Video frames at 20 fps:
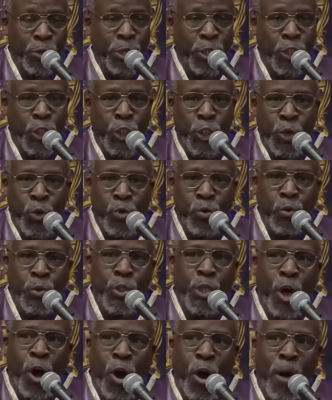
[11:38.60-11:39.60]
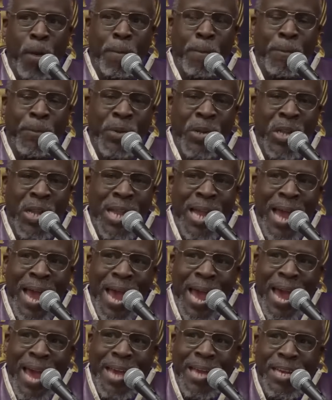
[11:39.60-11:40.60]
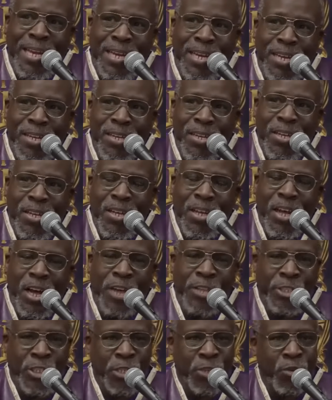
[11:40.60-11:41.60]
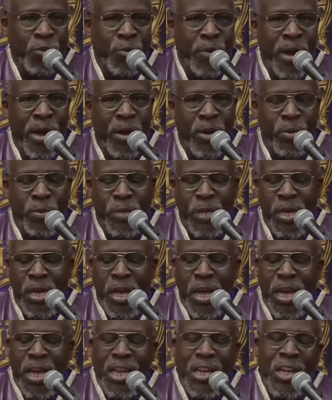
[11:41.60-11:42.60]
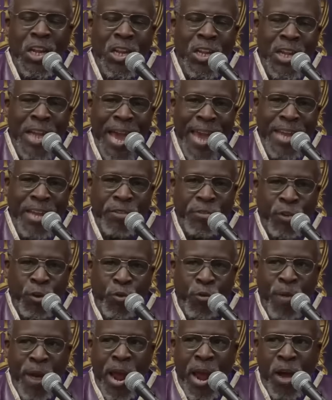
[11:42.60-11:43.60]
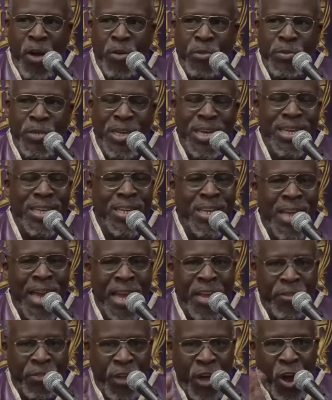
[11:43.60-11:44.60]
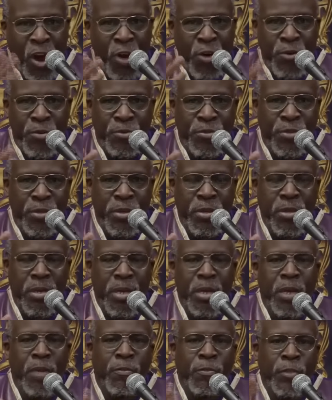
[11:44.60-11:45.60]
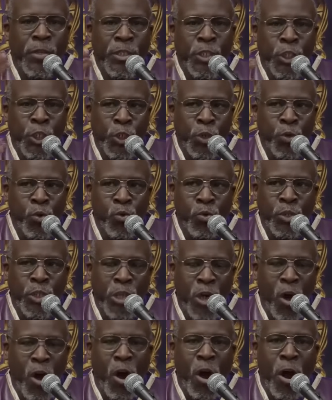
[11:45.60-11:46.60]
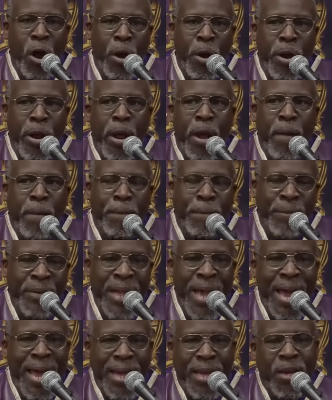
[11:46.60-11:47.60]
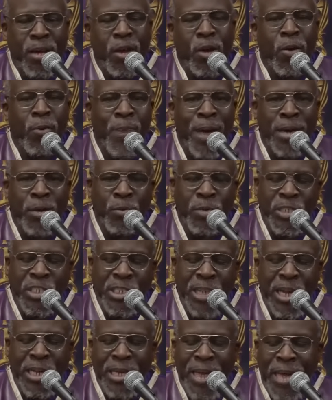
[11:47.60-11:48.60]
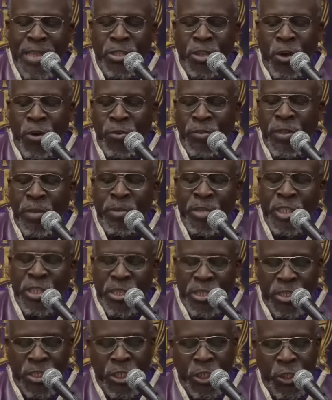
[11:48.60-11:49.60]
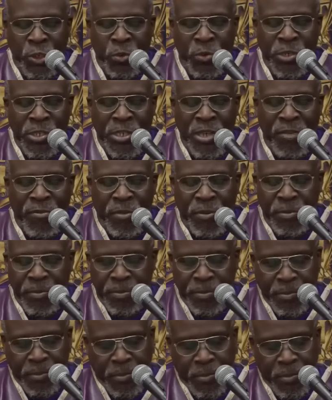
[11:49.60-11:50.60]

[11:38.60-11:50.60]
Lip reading: So the Jews are black unto the ground. Like the ground, like the earth, the Jews are black. Why do we say like the earth? Give me Genesis 2:7.